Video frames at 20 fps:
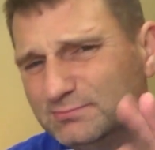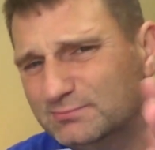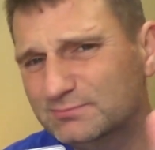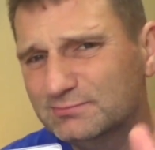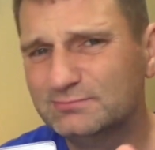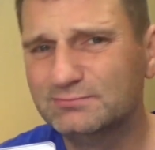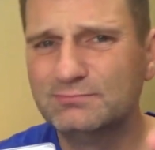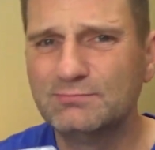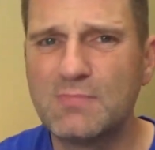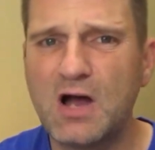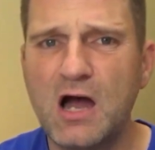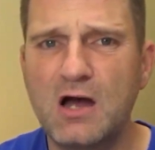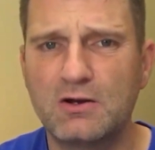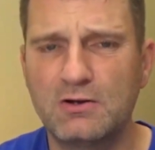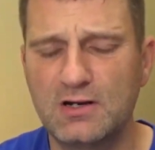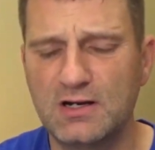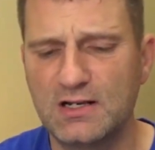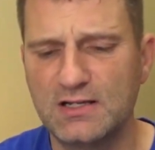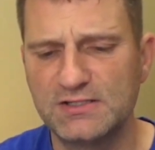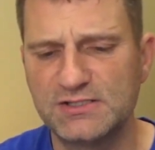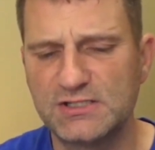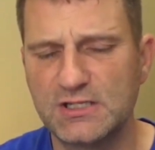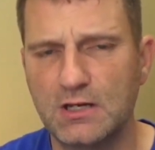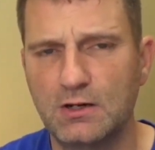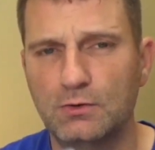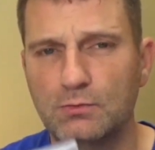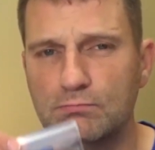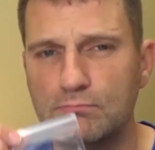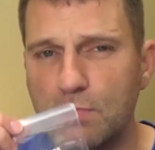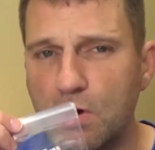Mm, moderately
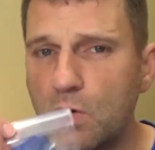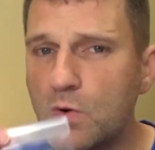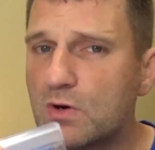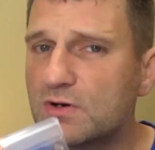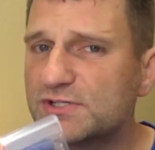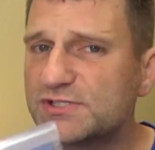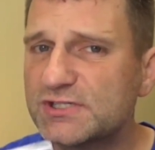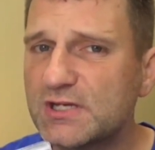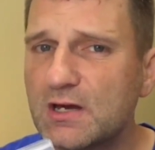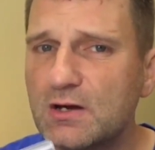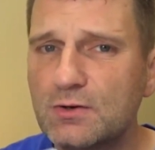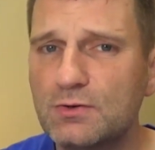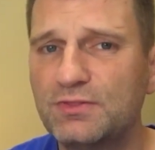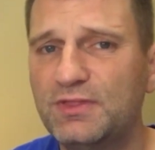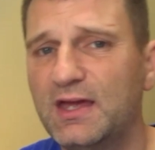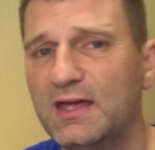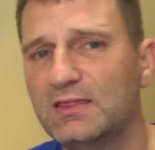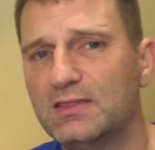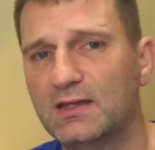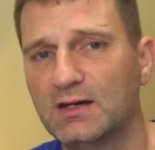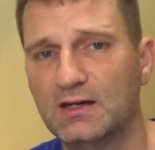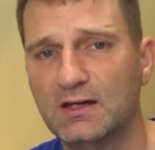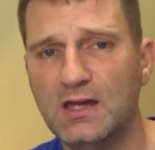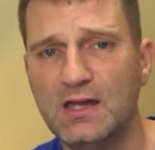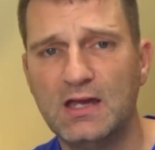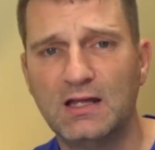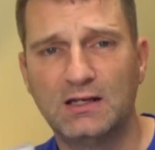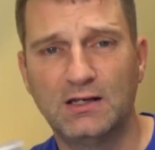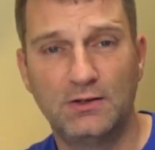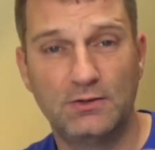so, more so than the
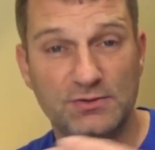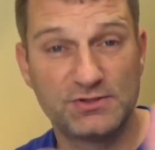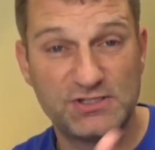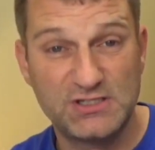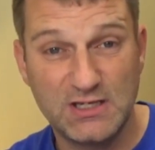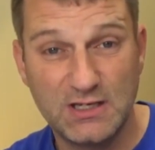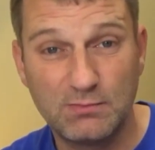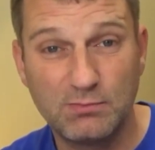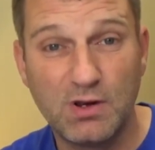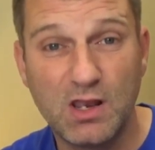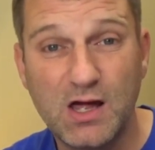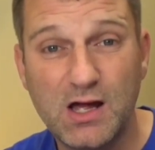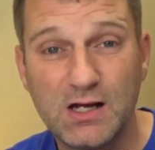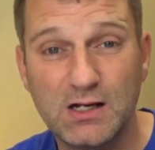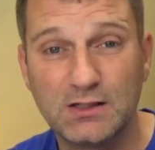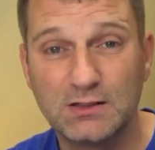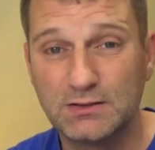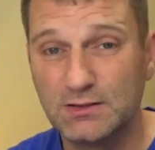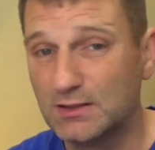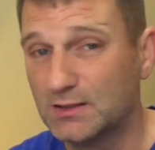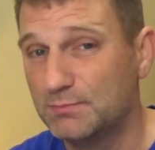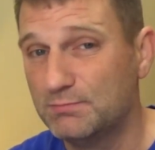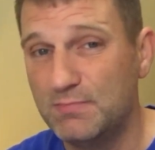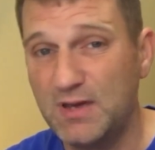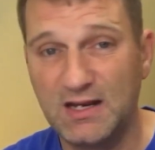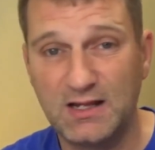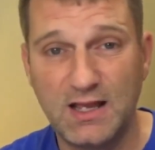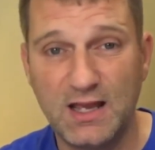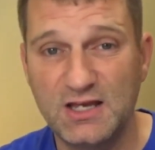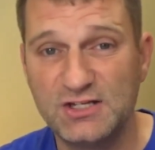little Ziploc uh,
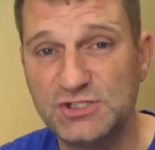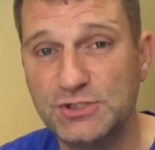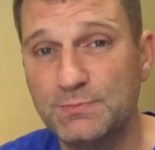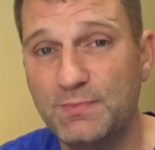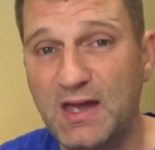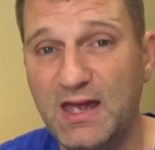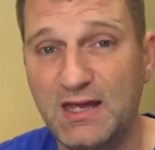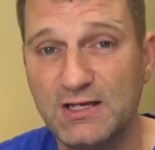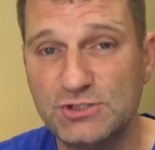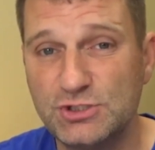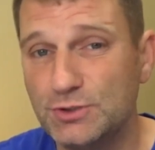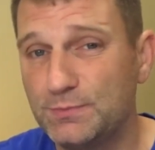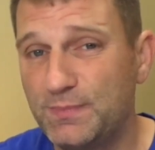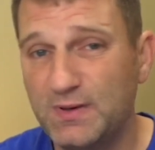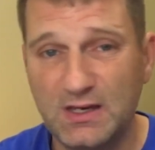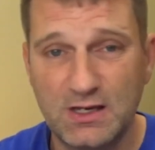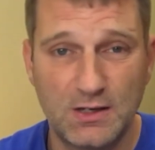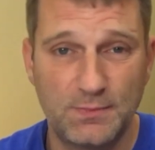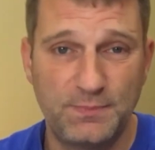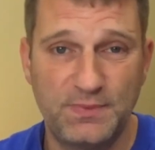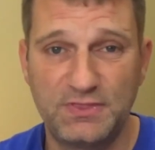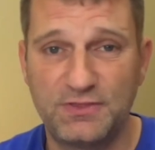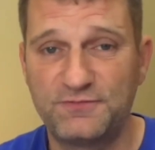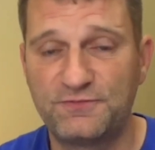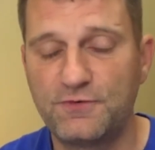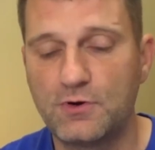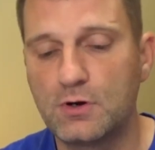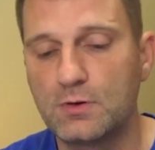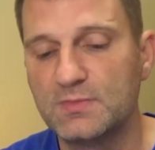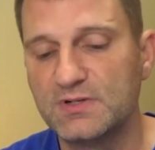medication bags you can pick up at the
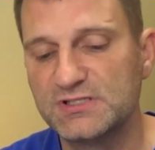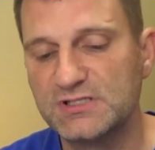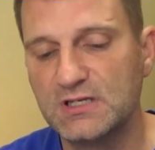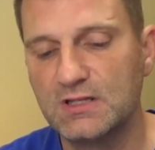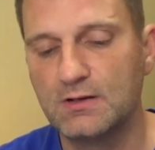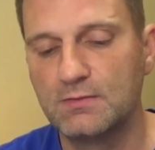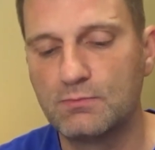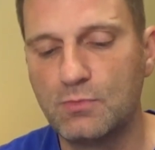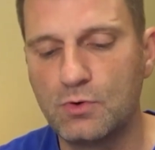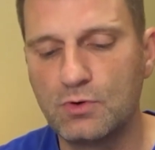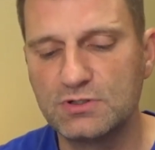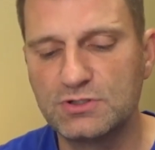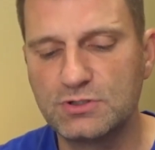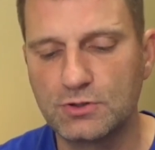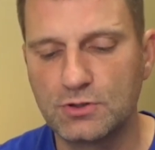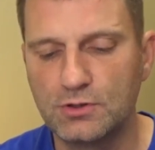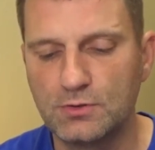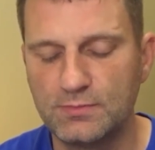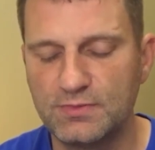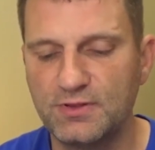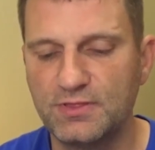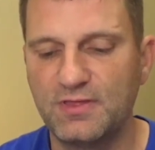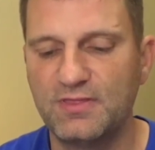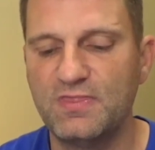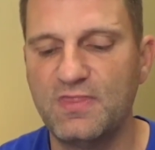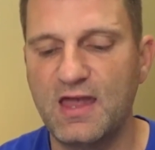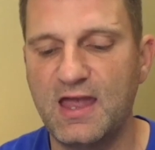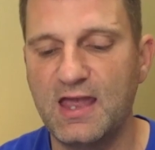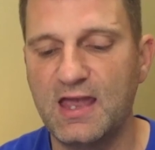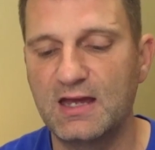pharmacy. They're more durable
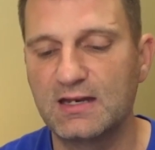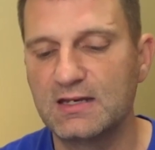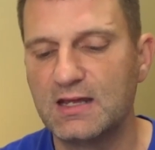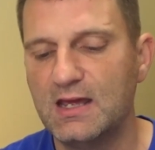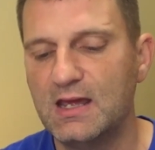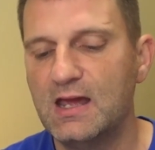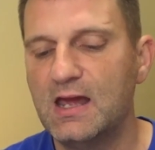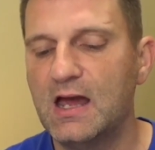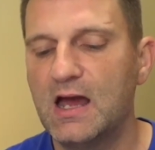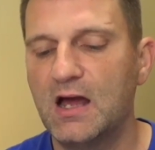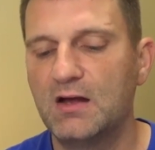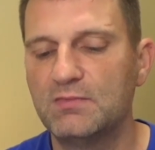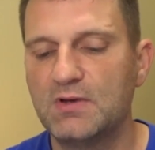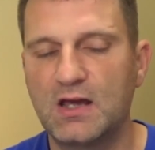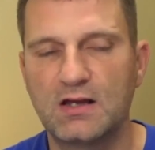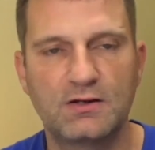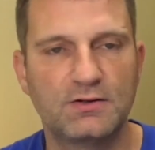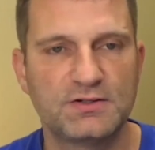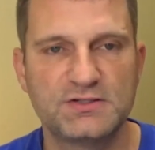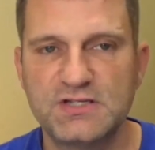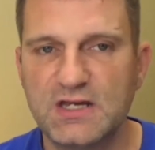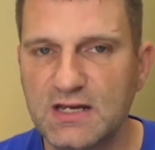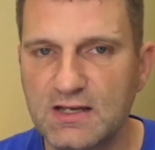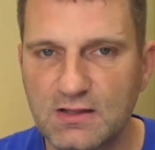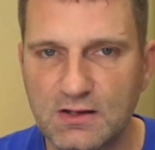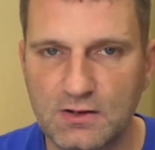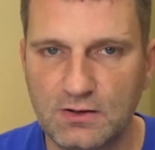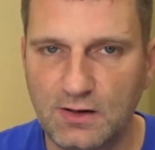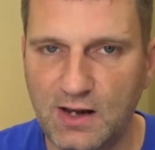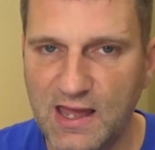than that. I'm not going to tell you
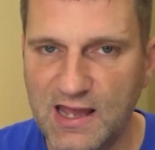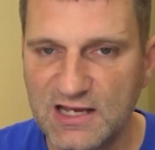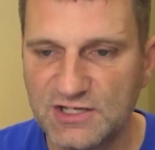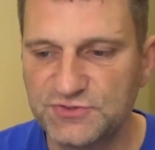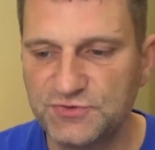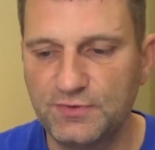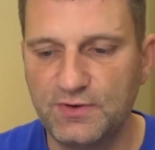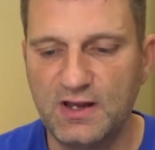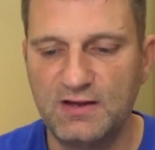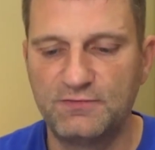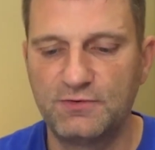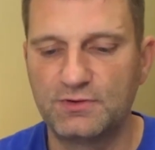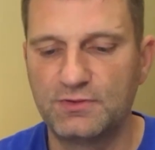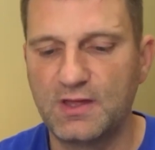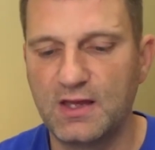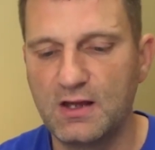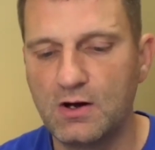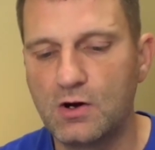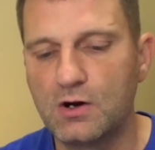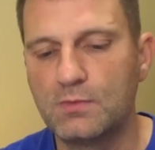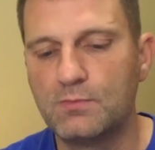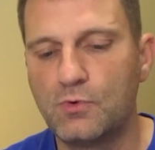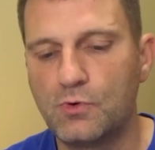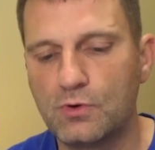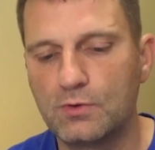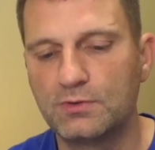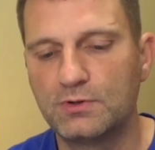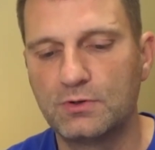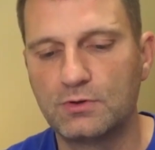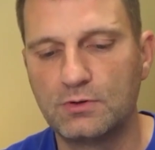they're going to last forever. They are
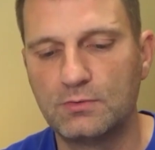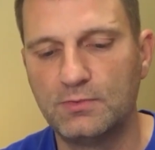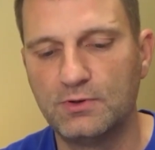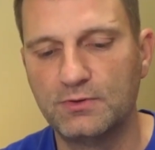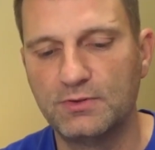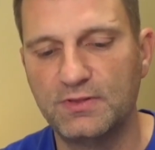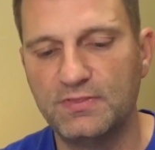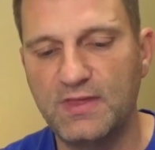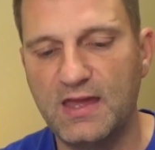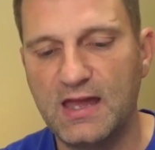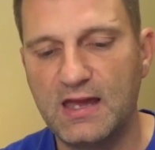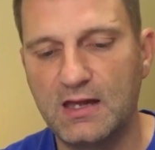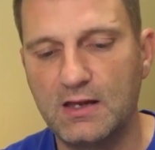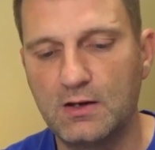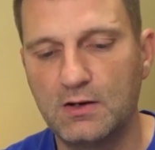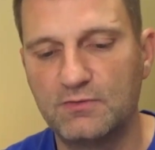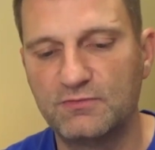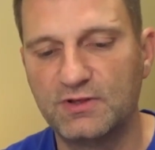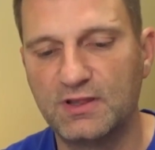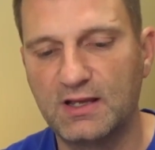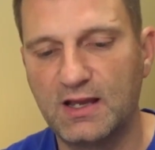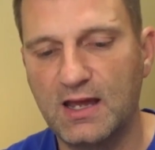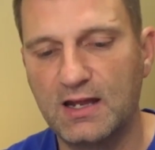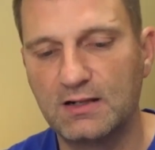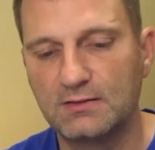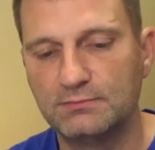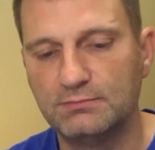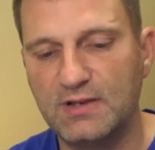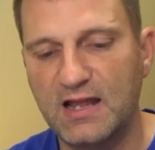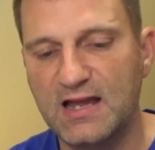more durable than that, however. They
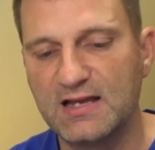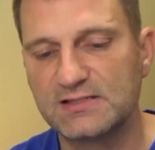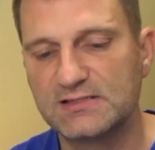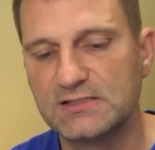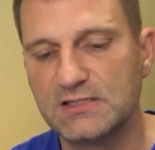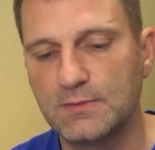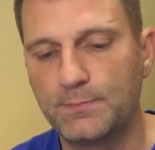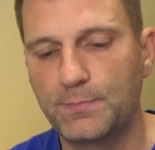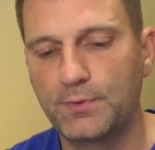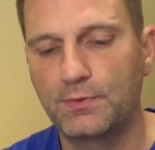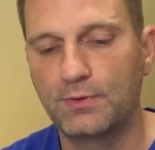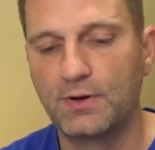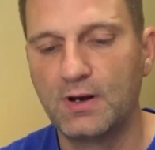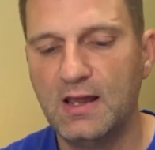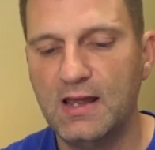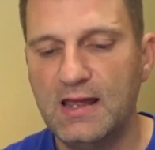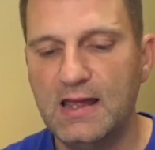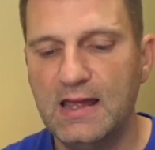got a nice zipper.